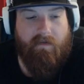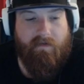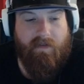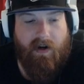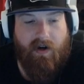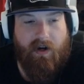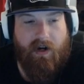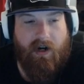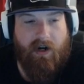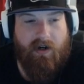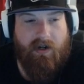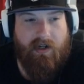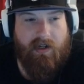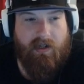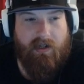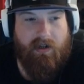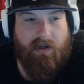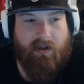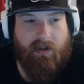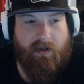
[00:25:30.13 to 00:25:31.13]
Very hard to
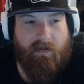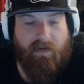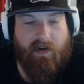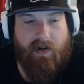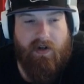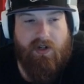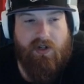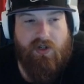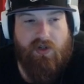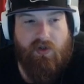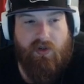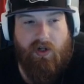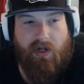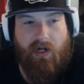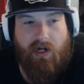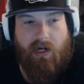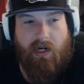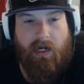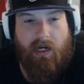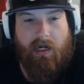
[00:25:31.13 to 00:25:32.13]
kill, very
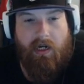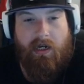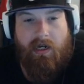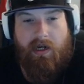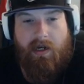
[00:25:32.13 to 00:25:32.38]
strong